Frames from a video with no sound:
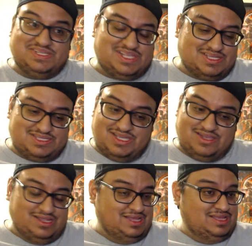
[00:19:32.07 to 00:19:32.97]
Like I said,
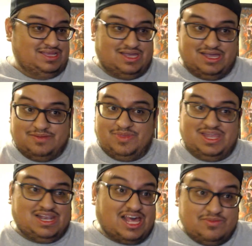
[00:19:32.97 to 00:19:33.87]
making a
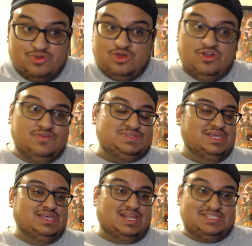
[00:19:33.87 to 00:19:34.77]
lot of moves.
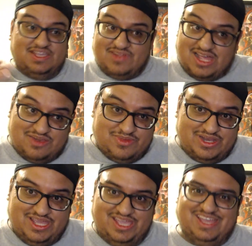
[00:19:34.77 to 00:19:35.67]
Gotta save a lot of money.